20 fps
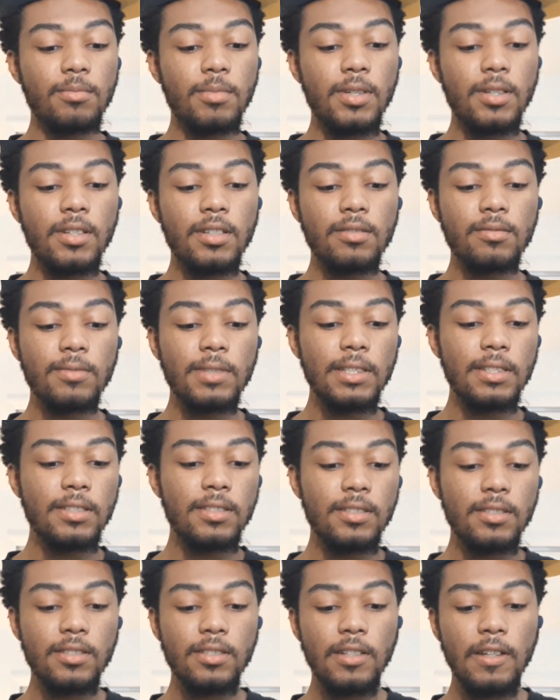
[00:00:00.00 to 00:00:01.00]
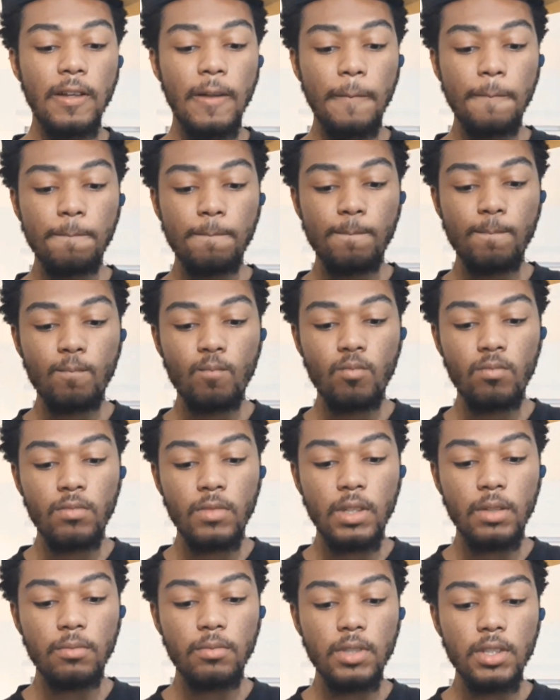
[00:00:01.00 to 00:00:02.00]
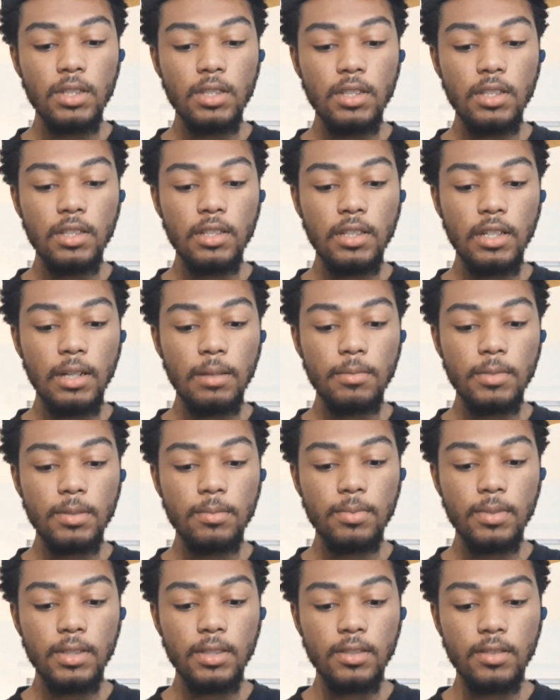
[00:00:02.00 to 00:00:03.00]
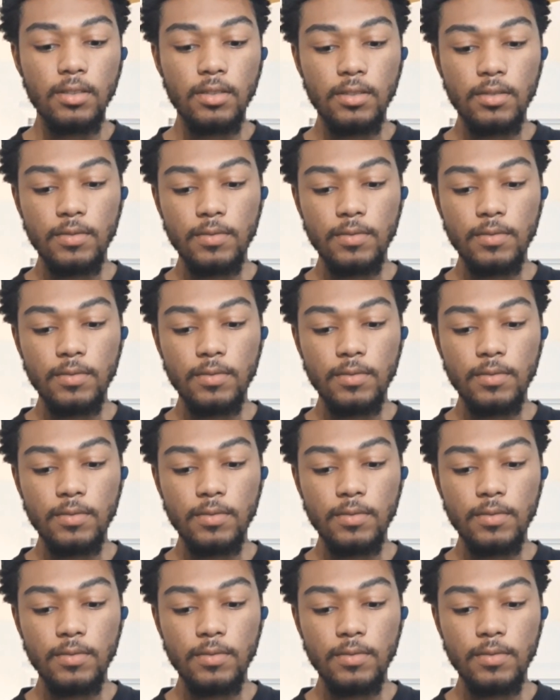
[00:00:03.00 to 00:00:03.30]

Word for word: but I mean, we ain't even coming to play.